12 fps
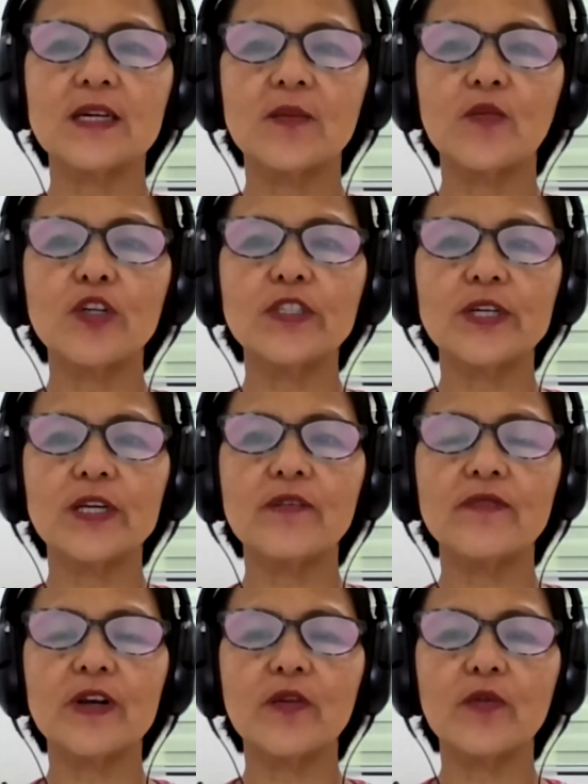monitoring and
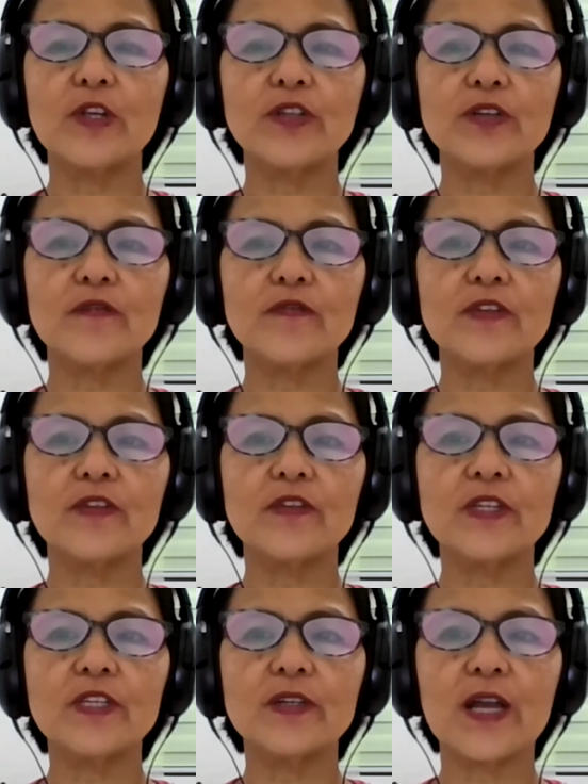evaluation of the
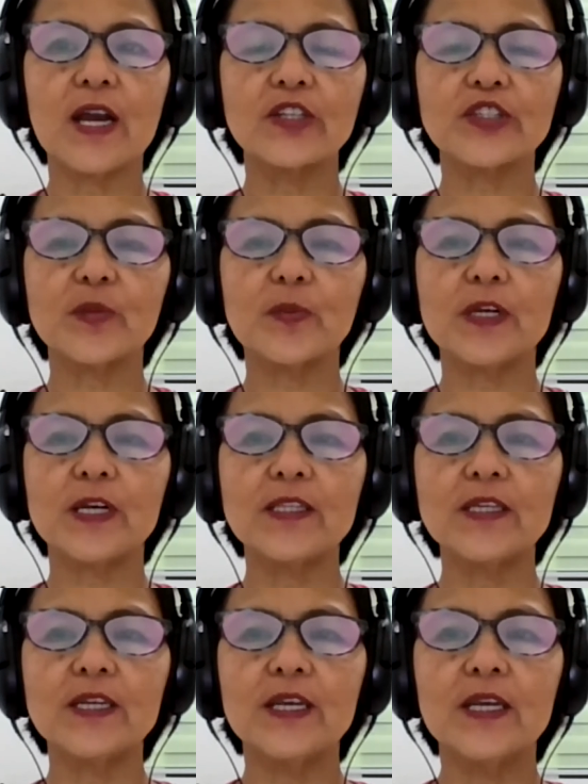3-year action plan,